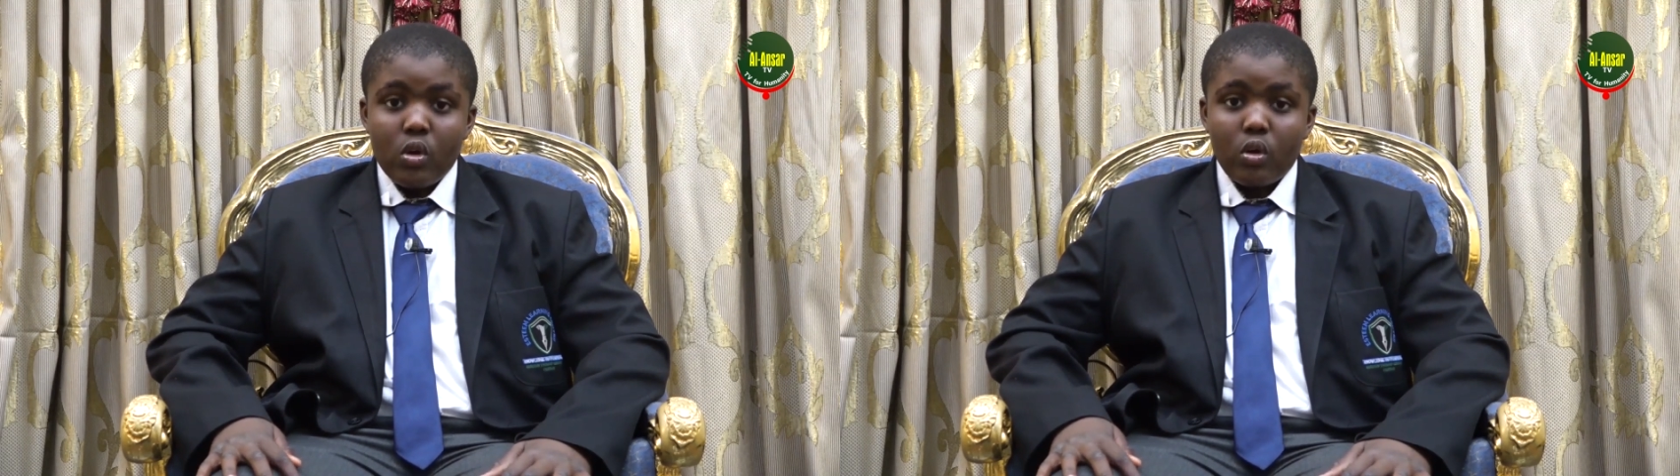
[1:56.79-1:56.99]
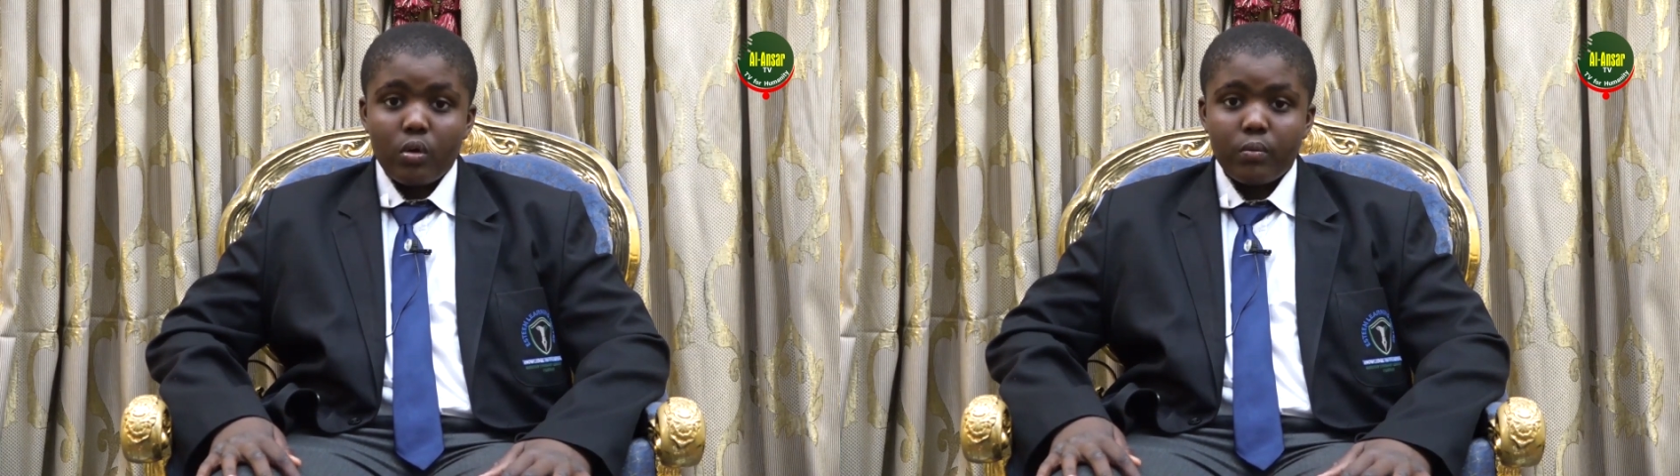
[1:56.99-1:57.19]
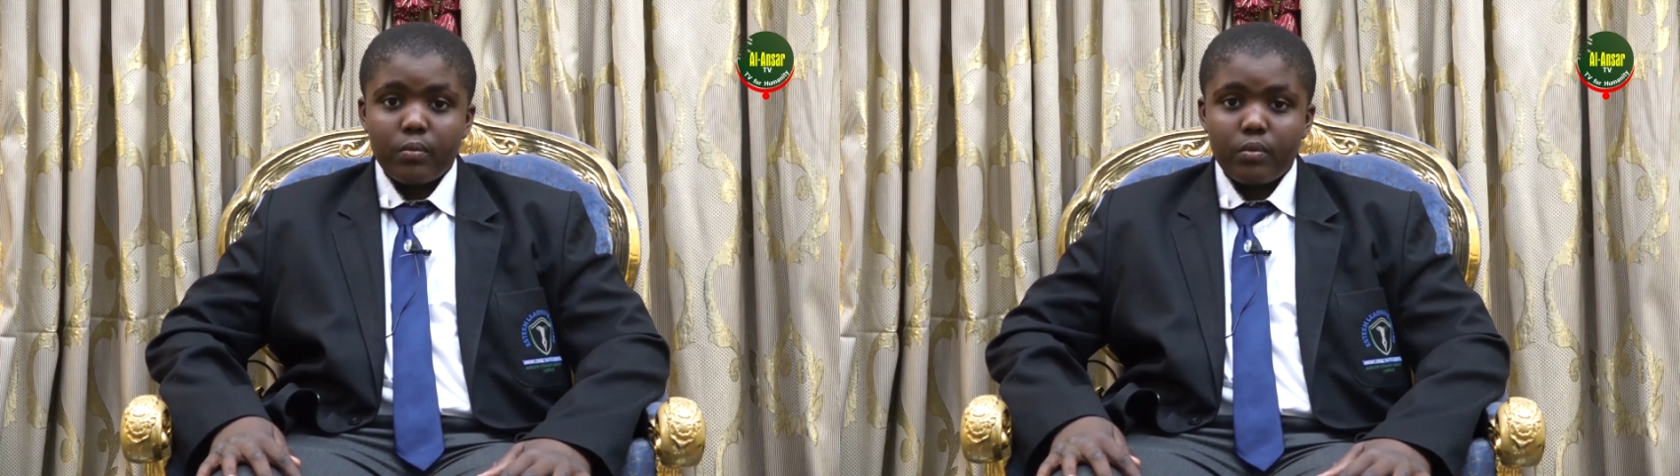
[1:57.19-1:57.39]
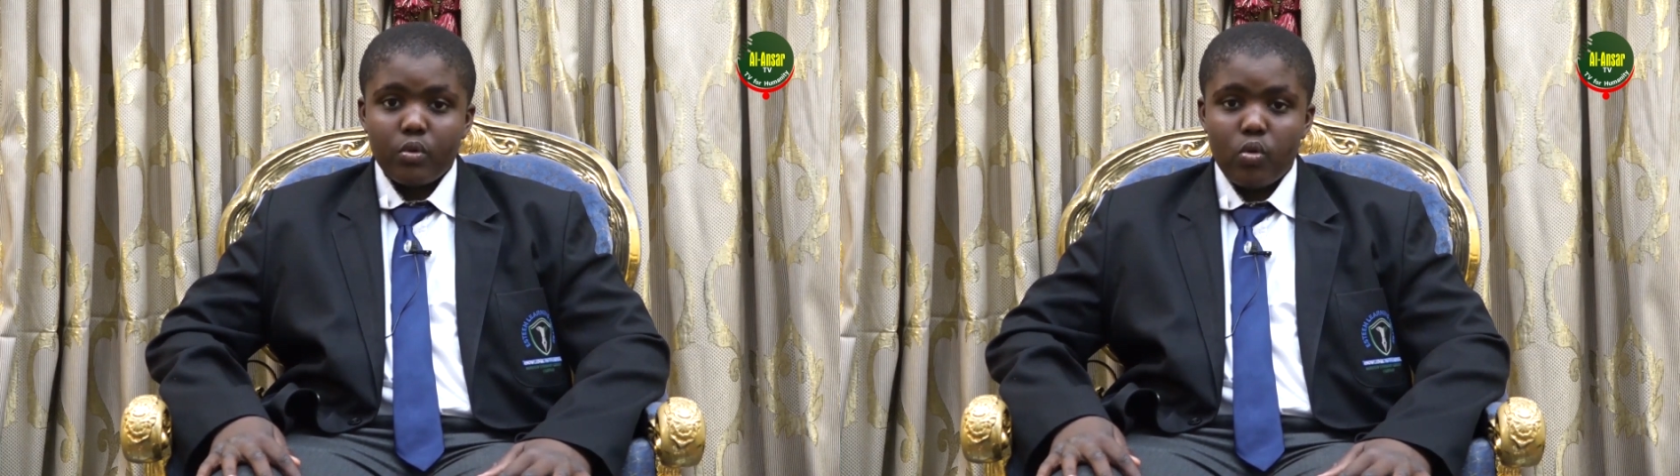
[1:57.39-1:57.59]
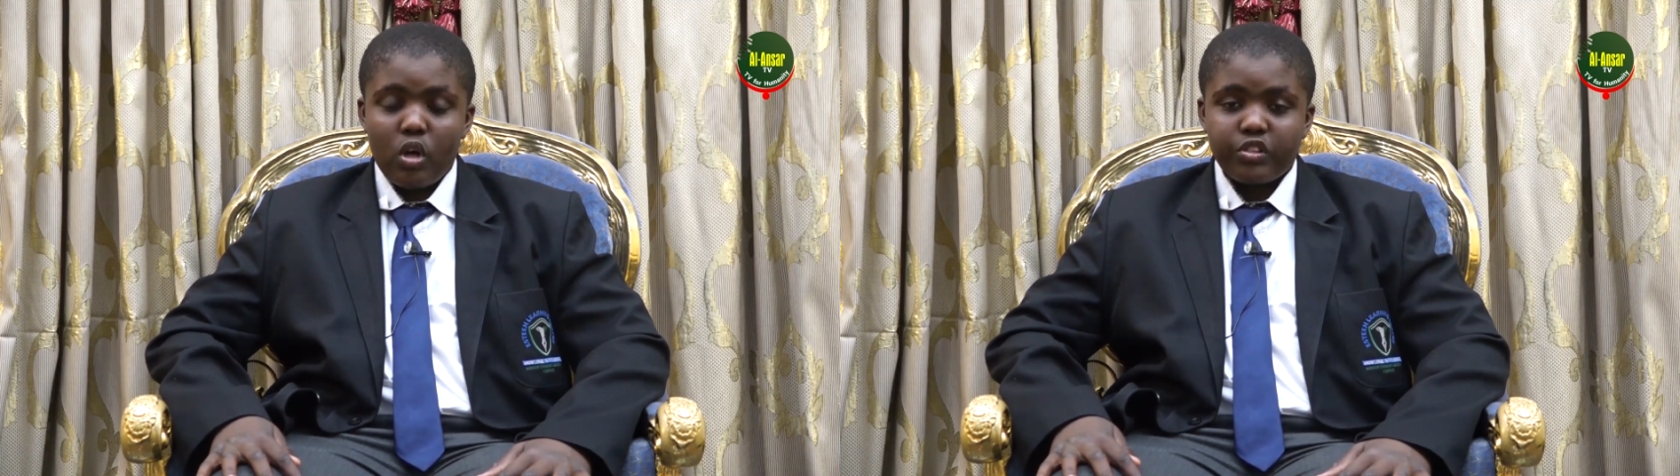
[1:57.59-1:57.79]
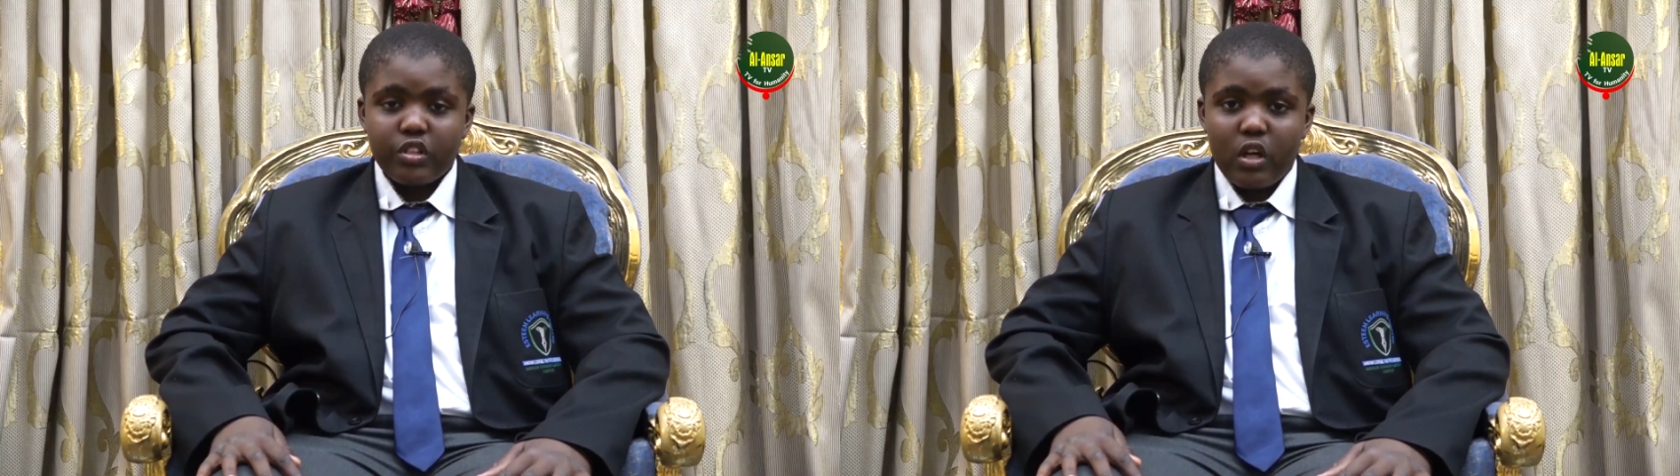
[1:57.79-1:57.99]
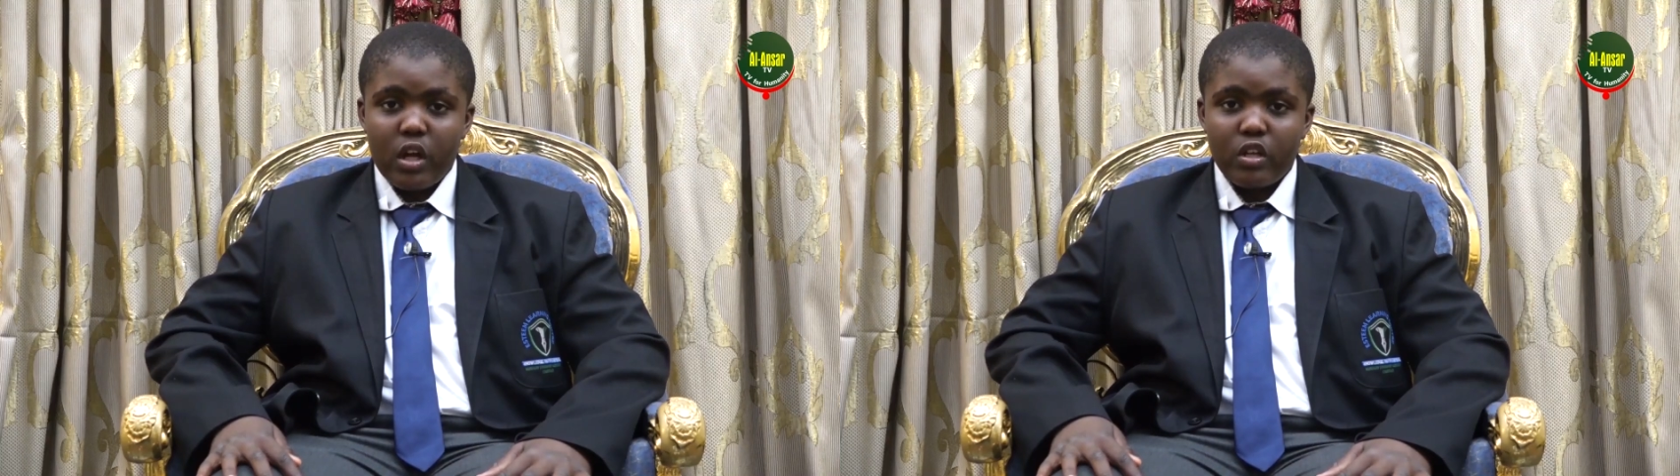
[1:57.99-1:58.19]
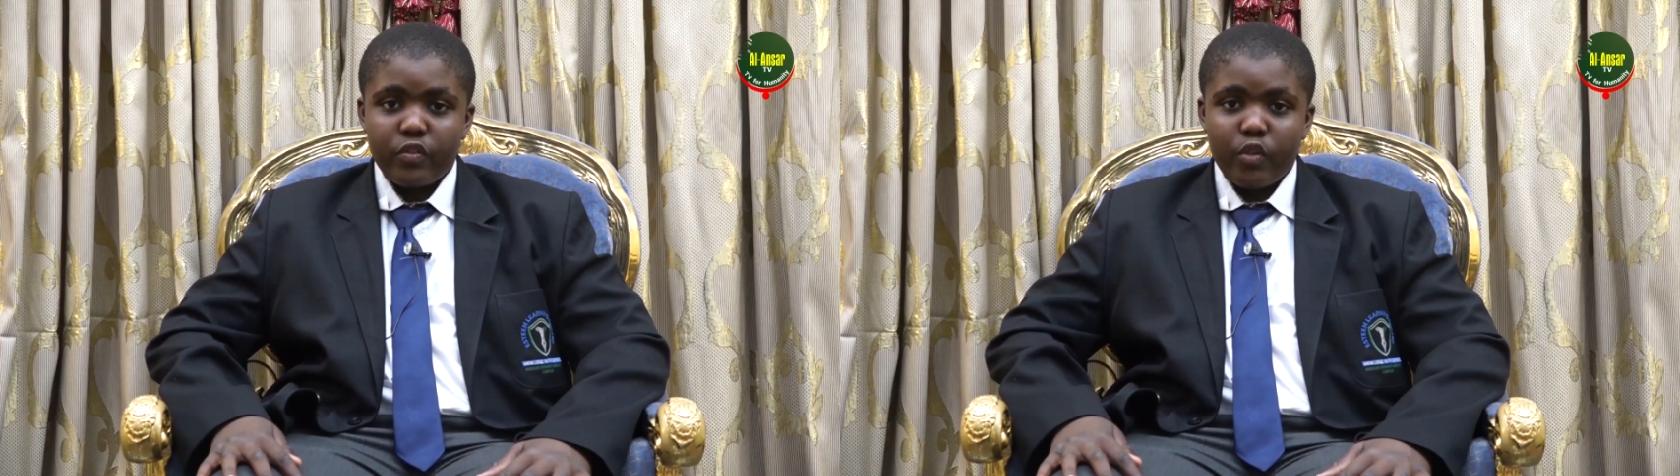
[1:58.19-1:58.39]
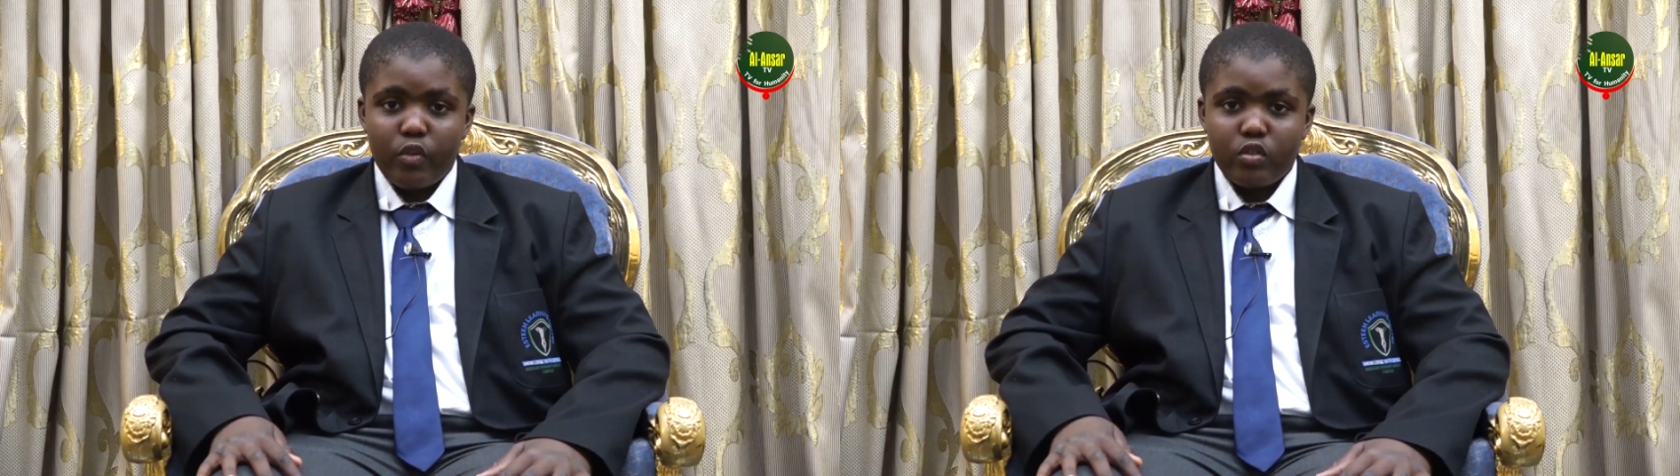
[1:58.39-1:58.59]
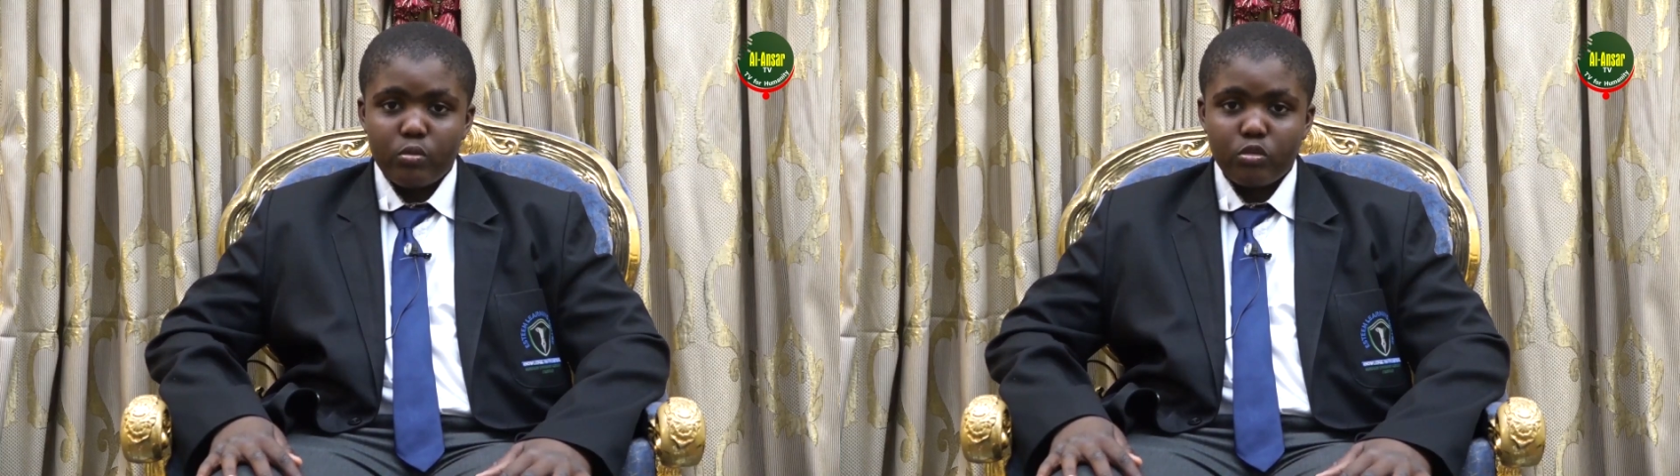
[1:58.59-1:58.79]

who was the caliph of the